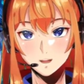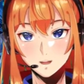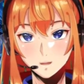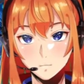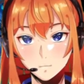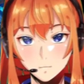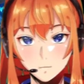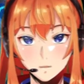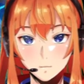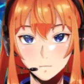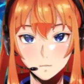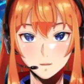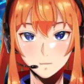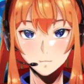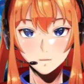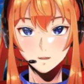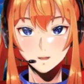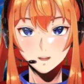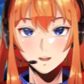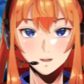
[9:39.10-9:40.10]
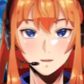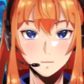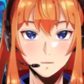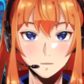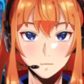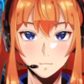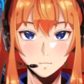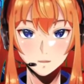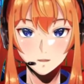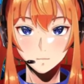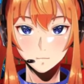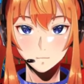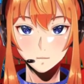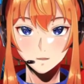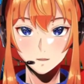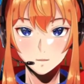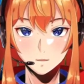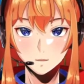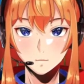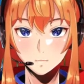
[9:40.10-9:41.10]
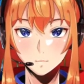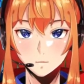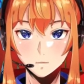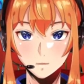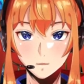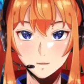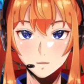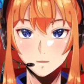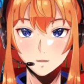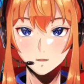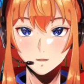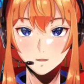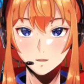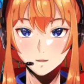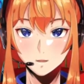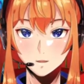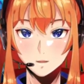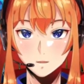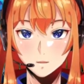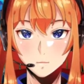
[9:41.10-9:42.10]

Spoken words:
they were level 8 to 12-ish. The